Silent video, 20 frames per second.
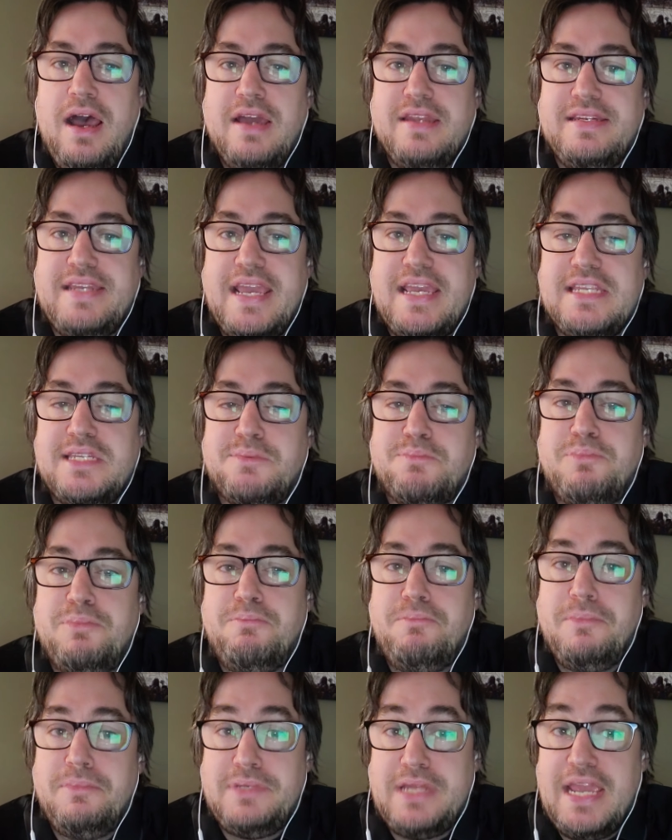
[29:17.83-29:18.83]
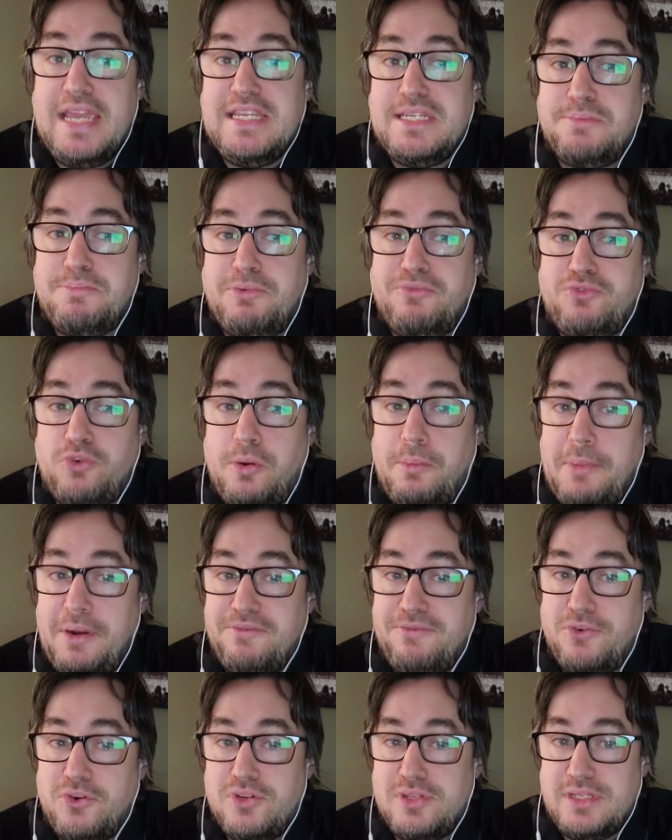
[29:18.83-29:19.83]
Days before my
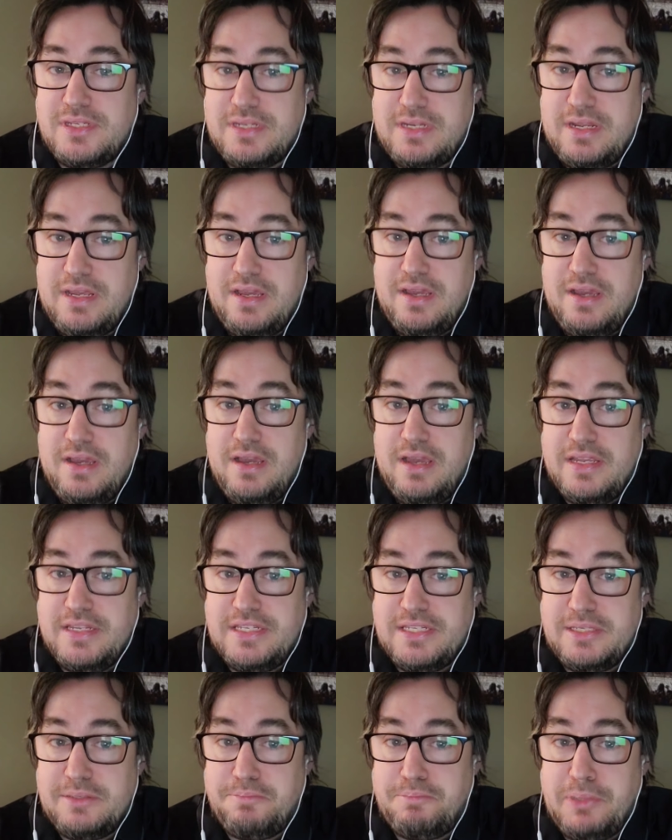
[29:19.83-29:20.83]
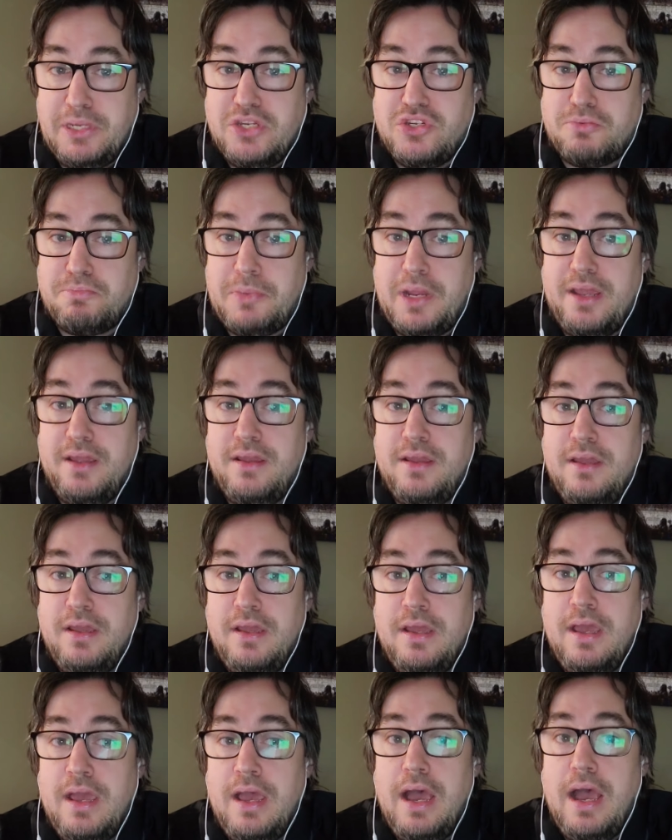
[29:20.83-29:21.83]
first speech, my
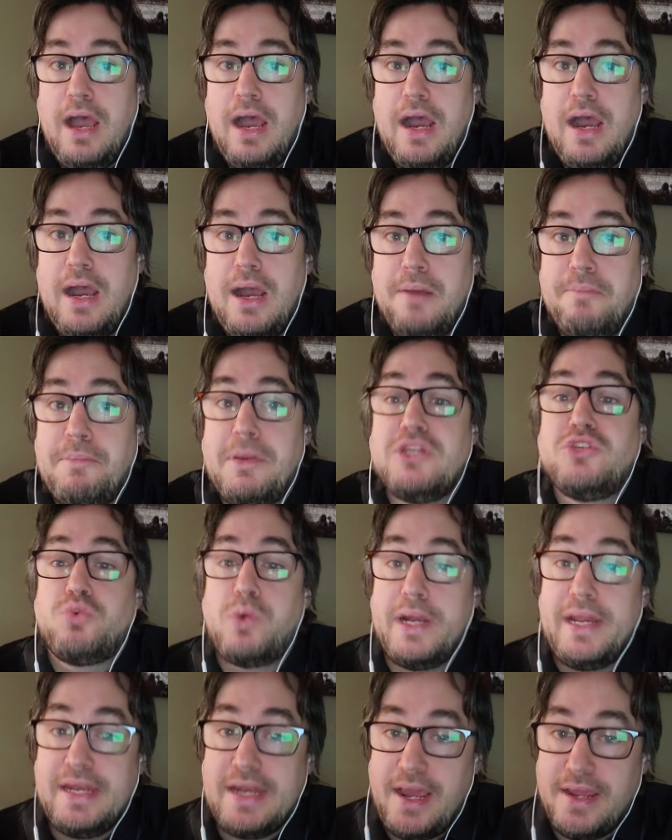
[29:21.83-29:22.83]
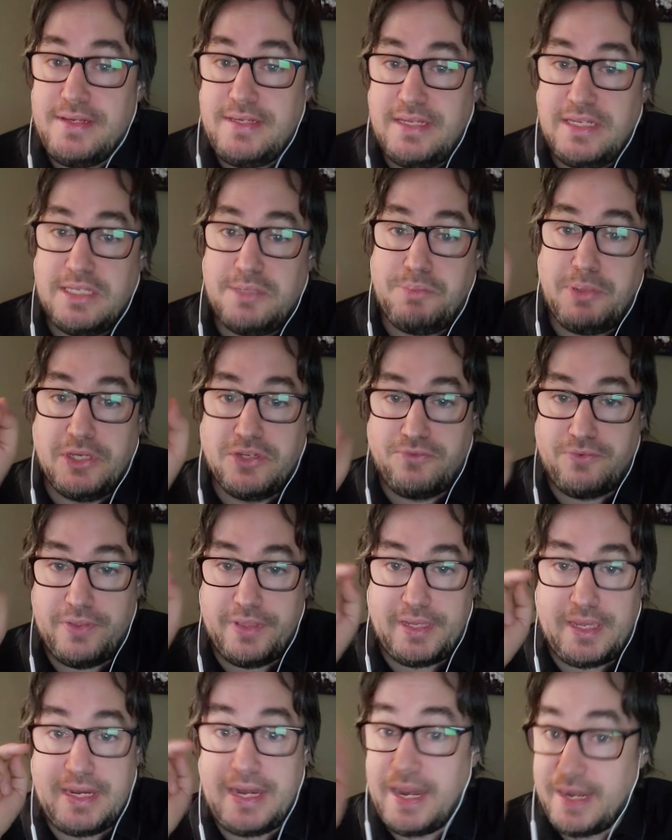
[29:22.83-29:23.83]
2019 speech for the
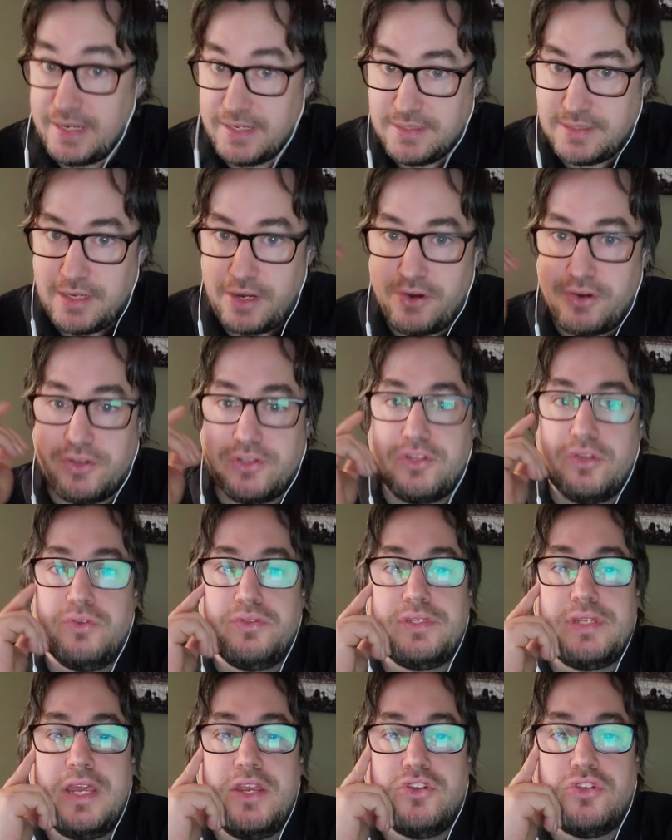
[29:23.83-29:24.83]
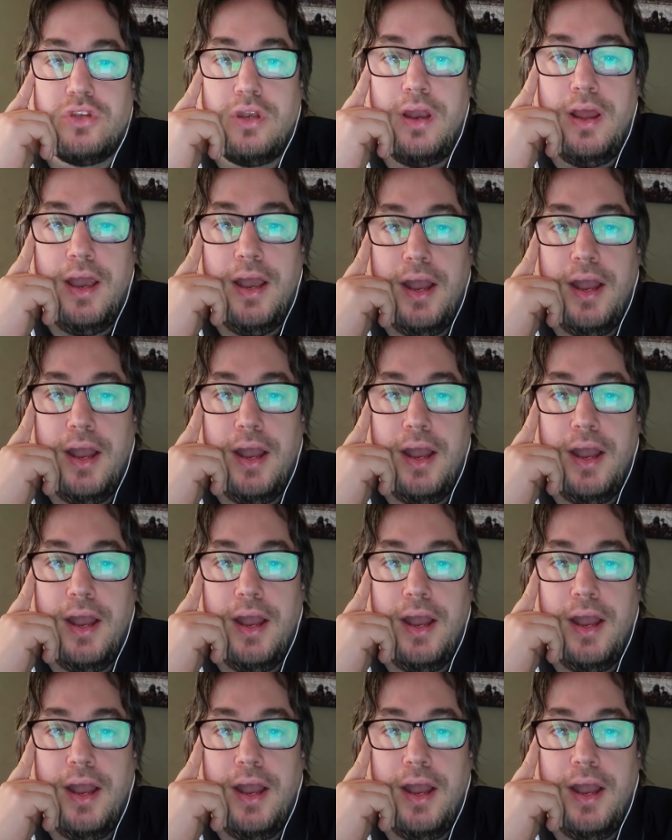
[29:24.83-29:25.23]
Canadian Stuttering Association,